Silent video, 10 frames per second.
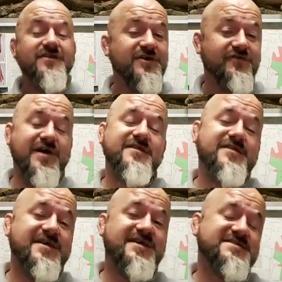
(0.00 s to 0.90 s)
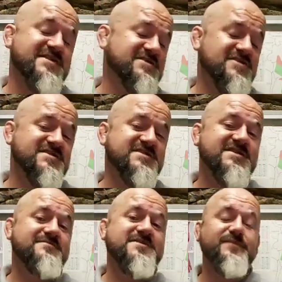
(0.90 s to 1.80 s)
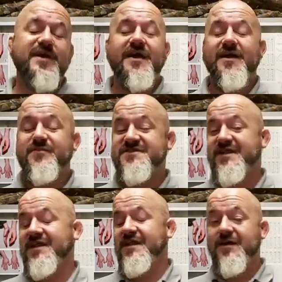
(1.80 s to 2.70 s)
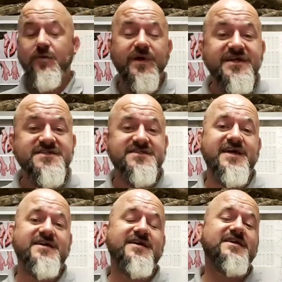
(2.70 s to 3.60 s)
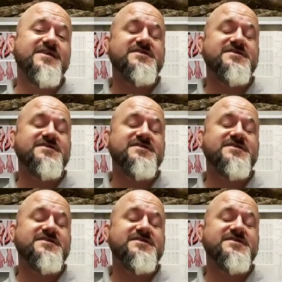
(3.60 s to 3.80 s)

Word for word: The great thing is this doesn't seem to be a particularly weak snake either.